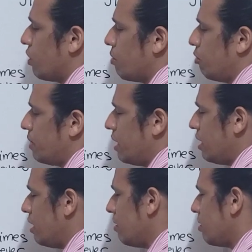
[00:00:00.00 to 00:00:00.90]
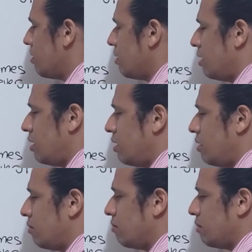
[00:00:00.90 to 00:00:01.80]
it will be
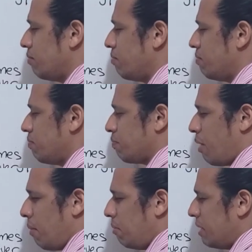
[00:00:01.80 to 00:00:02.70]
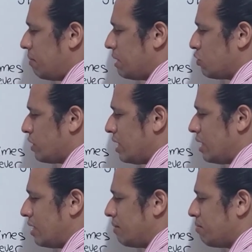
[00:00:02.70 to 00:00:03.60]
probably
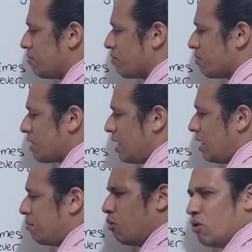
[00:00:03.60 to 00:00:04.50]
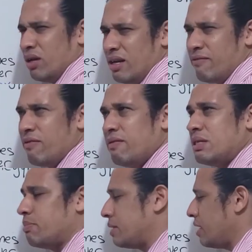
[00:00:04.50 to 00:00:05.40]
between more than a
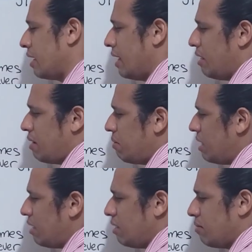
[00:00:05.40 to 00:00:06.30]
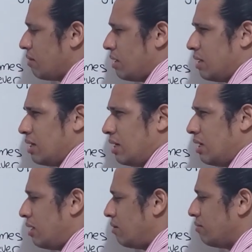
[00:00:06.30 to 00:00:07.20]
50%. It can be
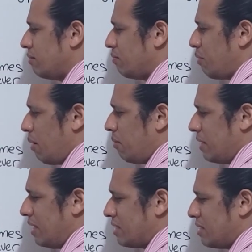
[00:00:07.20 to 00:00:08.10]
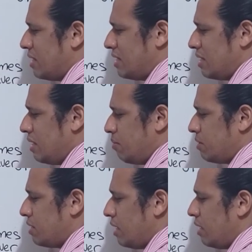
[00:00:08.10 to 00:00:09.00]
probably a
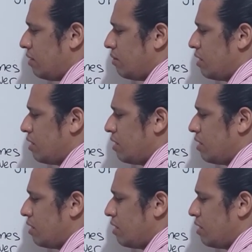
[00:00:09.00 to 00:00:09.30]
60%.